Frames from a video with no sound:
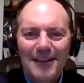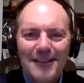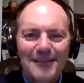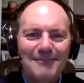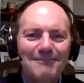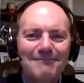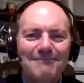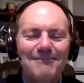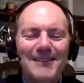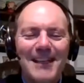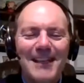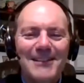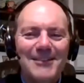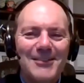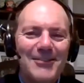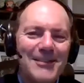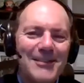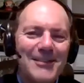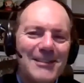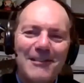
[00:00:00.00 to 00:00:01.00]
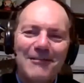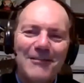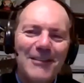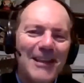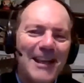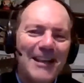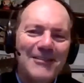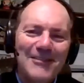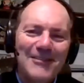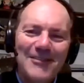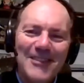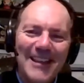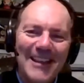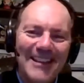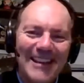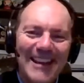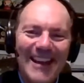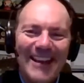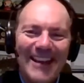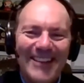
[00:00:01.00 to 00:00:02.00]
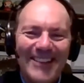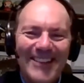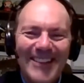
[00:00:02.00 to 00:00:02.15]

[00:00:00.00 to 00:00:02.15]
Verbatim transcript: And that sort of stuff. You can't do that now.